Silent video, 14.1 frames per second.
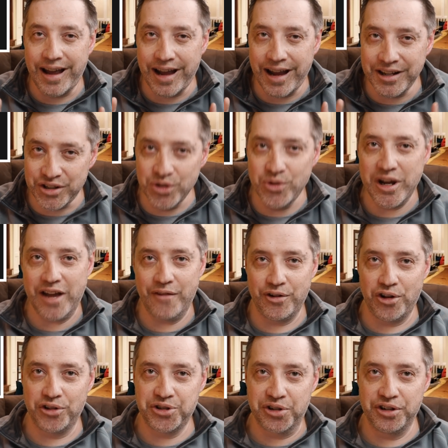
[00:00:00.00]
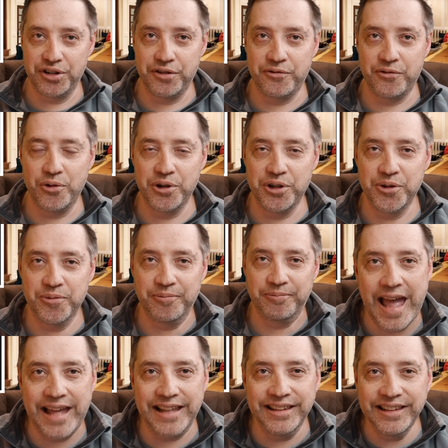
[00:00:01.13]
I do have an alternative for you.
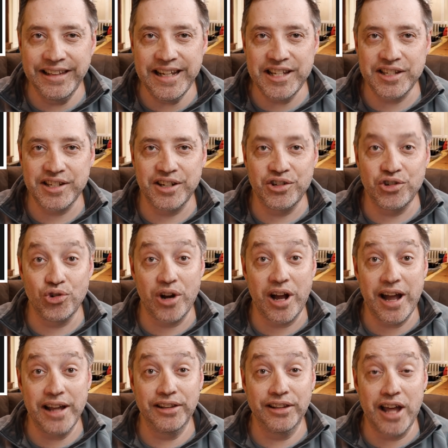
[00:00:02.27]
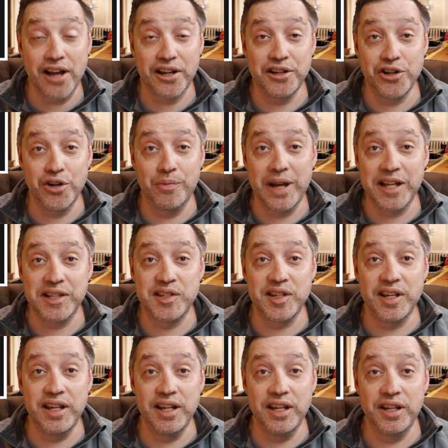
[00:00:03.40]
At least try logging your bets
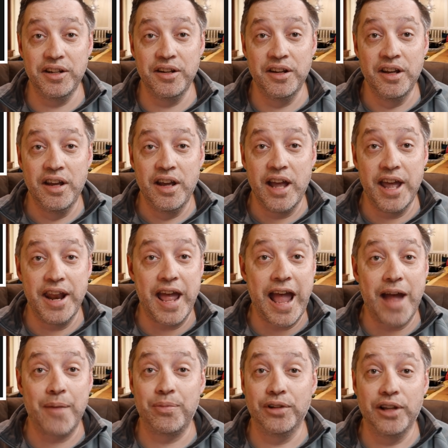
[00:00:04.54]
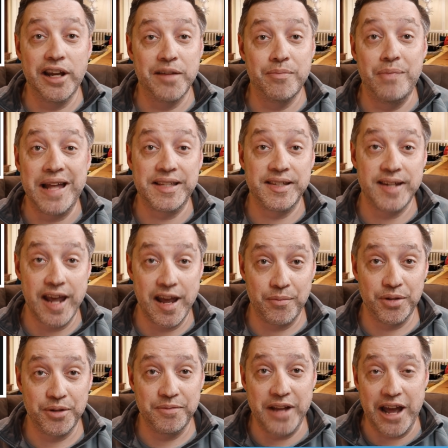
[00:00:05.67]
in an app like BetStamp.
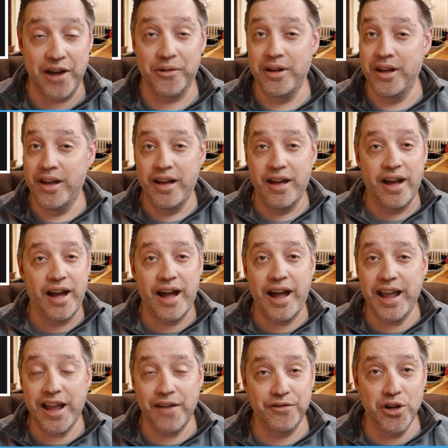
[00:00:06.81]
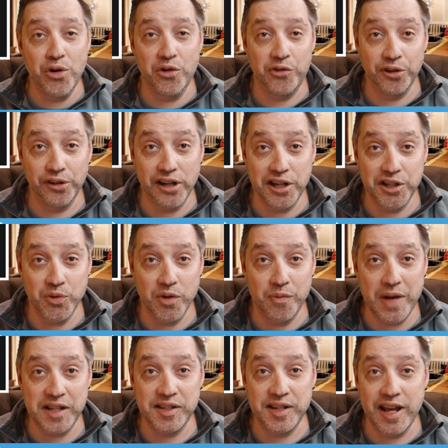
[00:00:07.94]
Now, I have no affiliation with
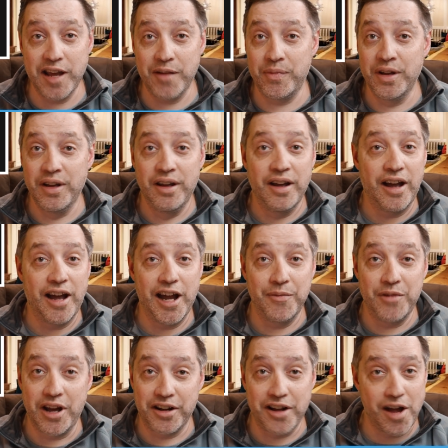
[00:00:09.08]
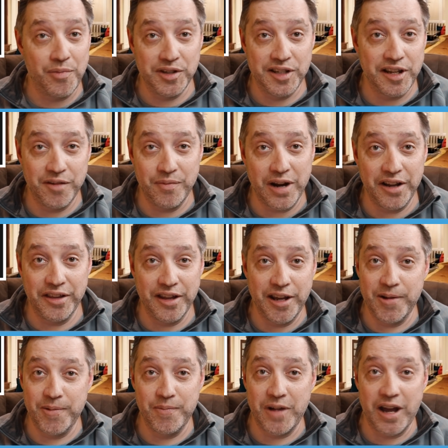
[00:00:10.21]
BetStamp. I'm not compensated by
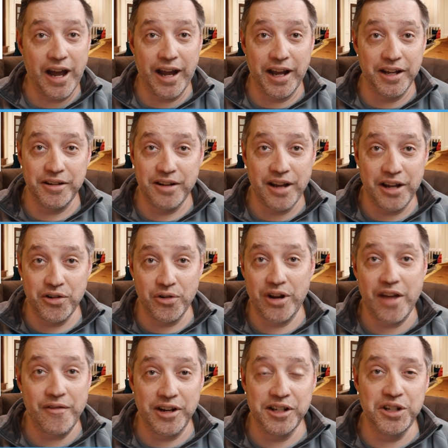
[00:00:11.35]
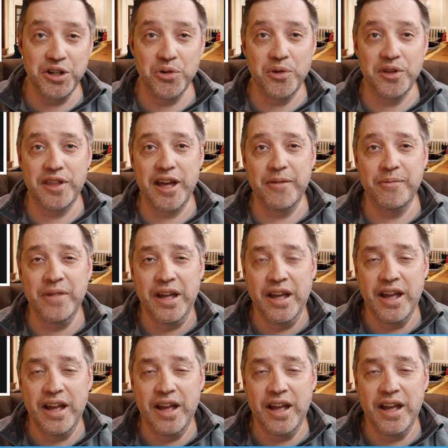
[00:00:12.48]
them. I don't have any deal with them.